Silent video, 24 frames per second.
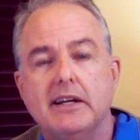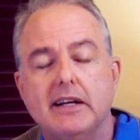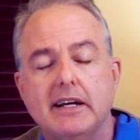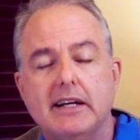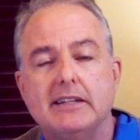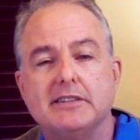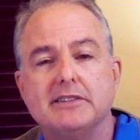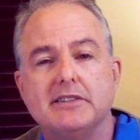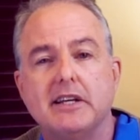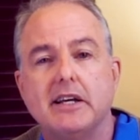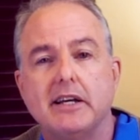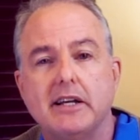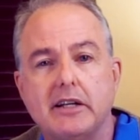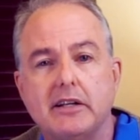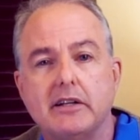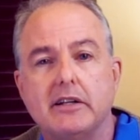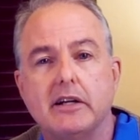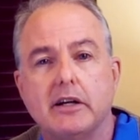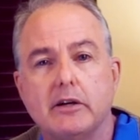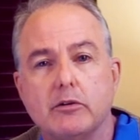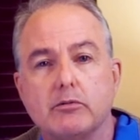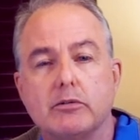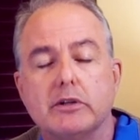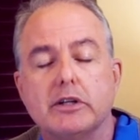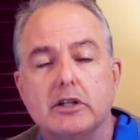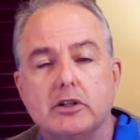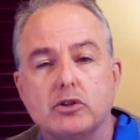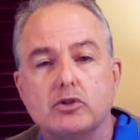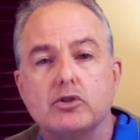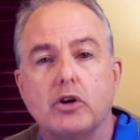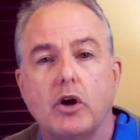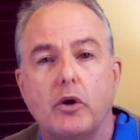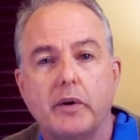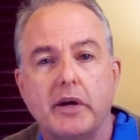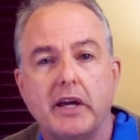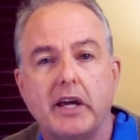as a real
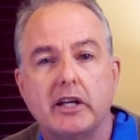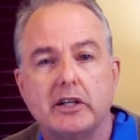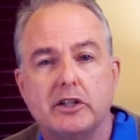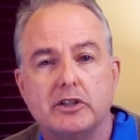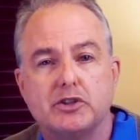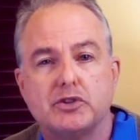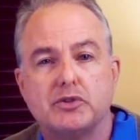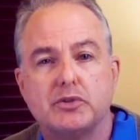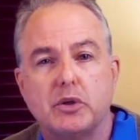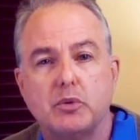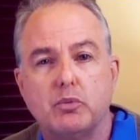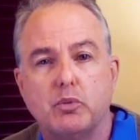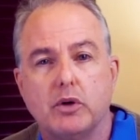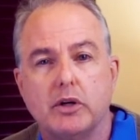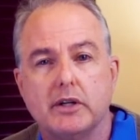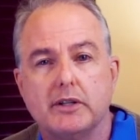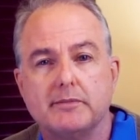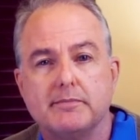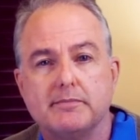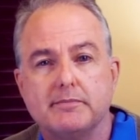growing industry would.